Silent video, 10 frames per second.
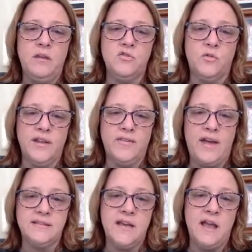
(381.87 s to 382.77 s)
During
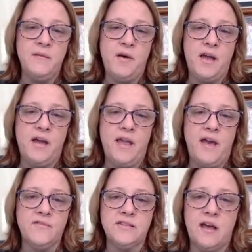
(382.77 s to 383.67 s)
that time, I
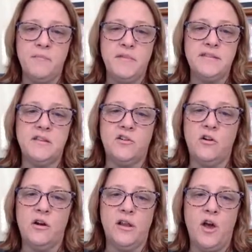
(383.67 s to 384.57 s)
have assignments that are
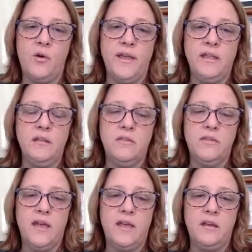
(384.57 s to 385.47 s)
ongoing
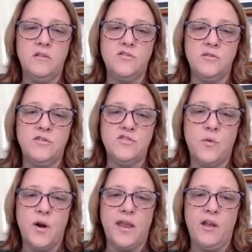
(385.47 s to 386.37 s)
that students are
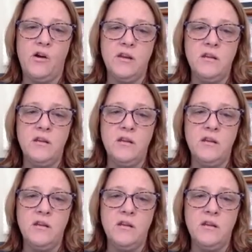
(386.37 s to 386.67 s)
working on.